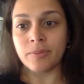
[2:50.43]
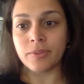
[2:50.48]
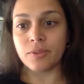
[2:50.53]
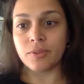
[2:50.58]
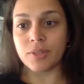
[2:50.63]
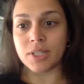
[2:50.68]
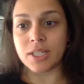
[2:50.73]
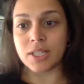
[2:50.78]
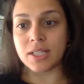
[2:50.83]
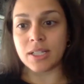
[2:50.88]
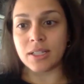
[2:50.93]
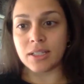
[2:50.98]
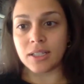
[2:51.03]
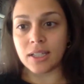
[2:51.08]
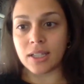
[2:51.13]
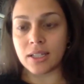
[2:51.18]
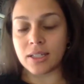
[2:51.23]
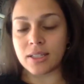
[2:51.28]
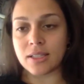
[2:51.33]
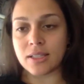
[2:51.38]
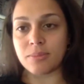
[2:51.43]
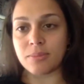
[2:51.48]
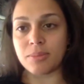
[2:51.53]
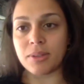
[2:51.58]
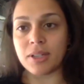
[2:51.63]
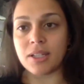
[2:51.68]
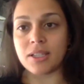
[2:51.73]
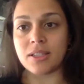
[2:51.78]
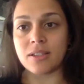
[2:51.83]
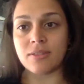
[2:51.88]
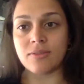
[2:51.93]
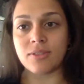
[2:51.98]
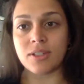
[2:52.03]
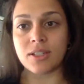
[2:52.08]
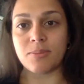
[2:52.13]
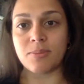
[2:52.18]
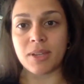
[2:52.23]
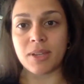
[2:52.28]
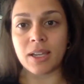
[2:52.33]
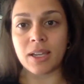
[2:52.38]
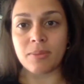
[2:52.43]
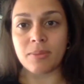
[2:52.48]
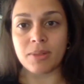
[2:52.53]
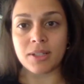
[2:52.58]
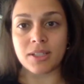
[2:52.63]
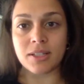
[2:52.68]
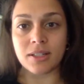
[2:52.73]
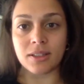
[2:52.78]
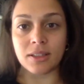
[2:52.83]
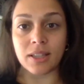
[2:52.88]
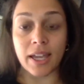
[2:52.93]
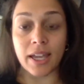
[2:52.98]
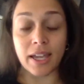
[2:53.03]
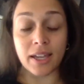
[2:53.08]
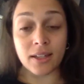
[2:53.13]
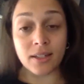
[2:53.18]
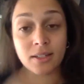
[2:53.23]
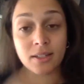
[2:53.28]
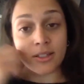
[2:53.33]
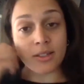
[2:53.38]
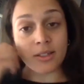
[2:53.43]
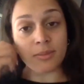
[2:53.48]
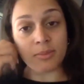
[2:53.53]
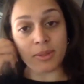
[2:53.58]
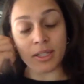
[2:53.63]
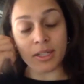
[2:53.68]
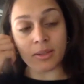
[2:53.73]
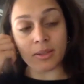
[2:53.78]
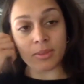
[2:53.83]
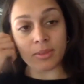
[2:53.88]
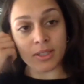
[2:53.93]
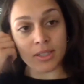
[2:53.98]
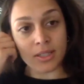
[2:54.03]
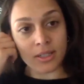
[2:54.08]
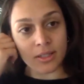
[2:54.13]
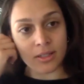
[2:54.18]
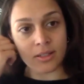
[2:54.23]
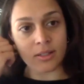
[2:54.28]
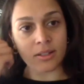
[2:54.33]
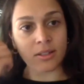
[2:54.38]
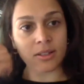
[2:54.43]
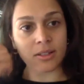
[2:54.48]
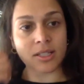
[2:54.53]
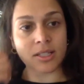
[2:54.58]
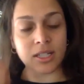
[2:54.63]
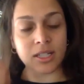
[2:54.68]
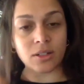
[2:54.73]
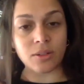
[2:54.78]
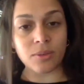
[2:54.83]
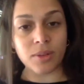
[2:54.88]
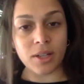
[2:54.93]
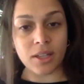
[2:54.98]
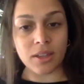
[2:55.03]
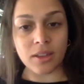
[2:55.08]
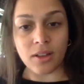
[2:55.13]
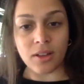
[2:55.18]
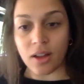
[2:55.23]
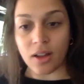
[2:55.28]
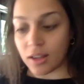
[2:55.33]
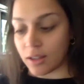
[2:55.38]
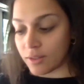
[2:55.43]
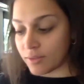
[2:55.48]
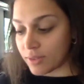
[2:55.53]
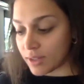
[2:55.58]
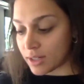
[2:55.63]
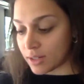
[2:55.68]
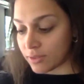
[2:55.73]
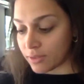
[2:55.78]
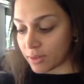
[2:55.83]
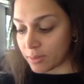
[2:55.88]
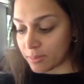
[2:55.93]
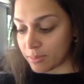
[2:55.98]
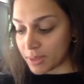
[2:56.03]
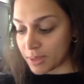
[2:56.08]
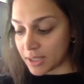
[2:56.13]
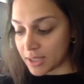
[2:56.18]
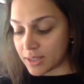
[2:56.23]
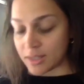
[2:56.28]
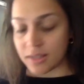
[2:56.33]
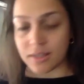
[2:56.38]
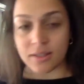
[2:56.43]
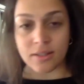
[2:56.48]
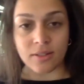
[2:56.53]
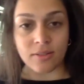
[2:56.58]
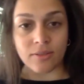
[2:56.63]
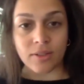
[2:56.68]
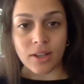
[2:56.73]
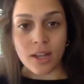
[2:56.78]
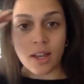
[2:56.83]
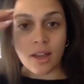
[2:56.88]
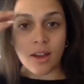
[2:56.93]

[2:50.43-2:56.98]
resilience, a place of just being able to land, being able to deal with all of the different pieces of